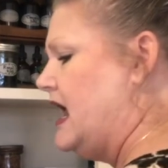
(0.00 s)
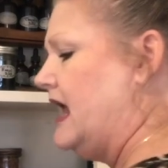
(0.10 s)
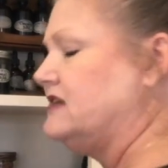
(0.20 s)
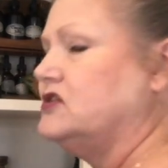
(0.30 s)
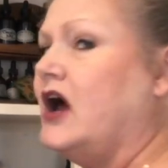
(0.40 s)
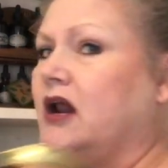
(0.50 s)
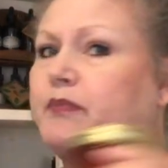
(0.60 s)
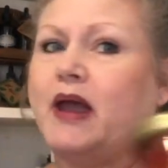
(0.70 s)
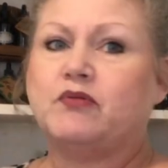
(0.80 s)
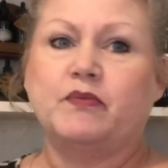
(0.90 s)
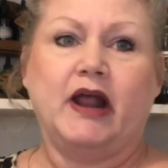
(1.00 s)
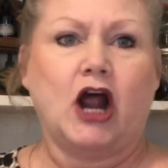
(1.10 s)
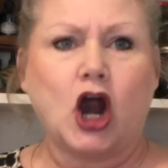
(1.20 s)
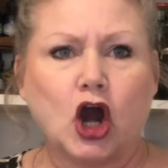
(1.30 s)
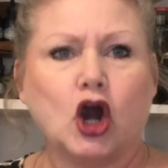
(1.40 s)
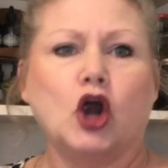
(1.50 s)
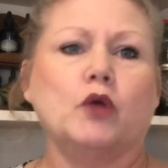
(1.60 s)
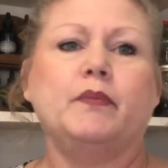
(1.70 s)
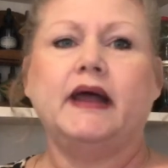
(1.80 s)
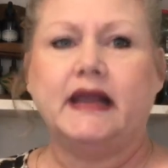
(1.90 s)
It's not a peppermint
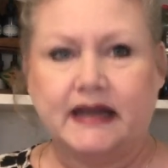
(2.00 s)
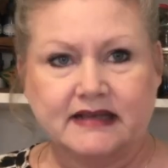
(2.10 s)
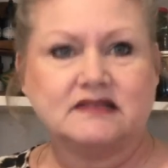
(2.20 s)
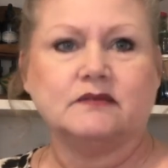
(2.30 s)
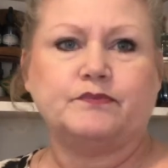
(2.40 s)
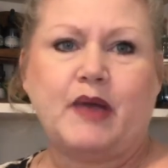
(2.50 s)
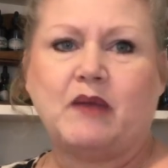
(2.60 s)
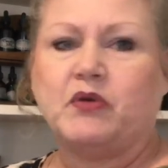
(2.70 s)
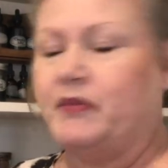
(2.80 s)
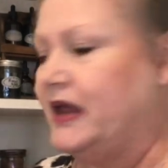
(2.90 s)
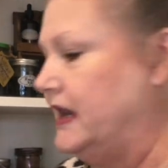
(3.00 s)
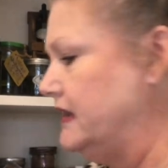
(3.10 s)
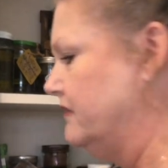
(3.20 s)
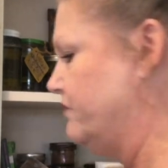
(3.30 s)
herb, but it is peppermint in the